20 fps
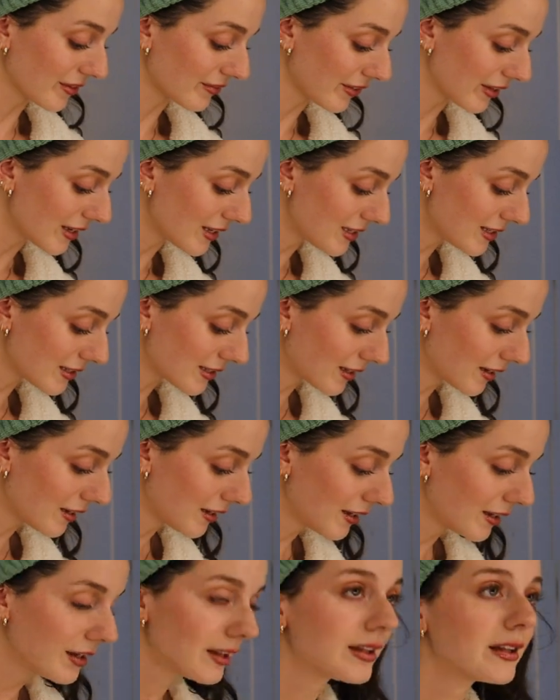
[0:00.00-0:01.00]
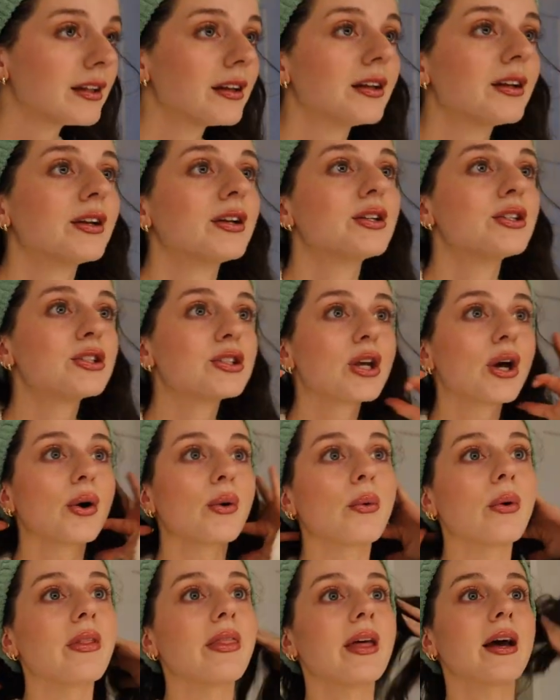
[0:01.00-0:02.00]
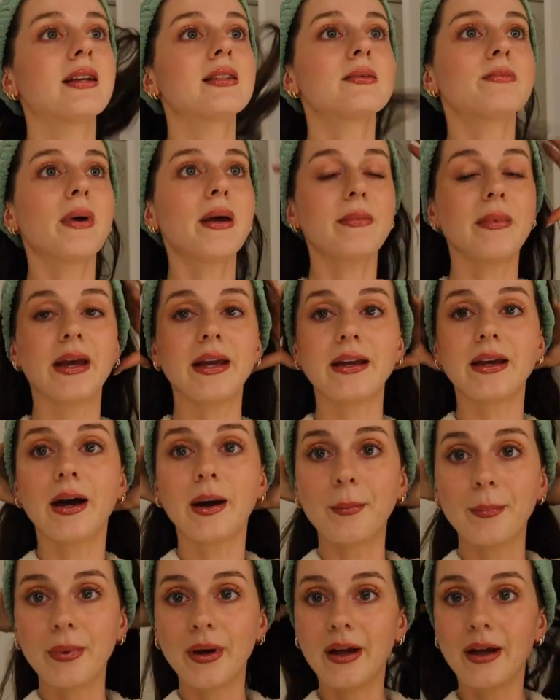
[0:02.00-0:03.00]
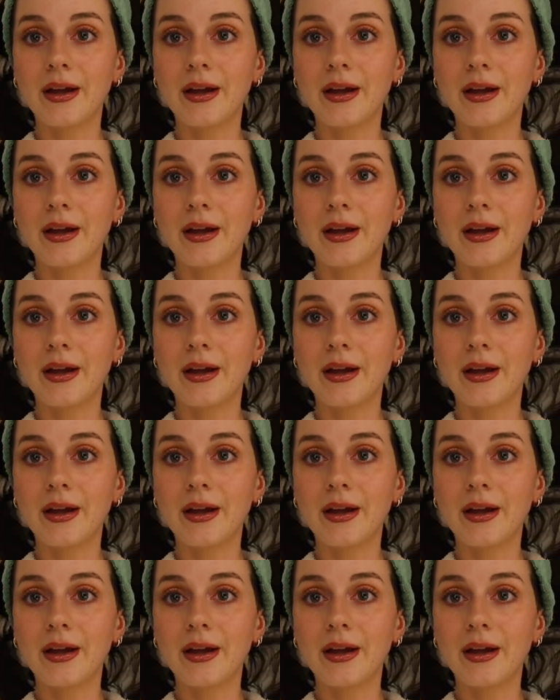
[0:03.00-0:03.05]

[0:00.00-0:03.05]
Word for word: my face. So that's my makeup,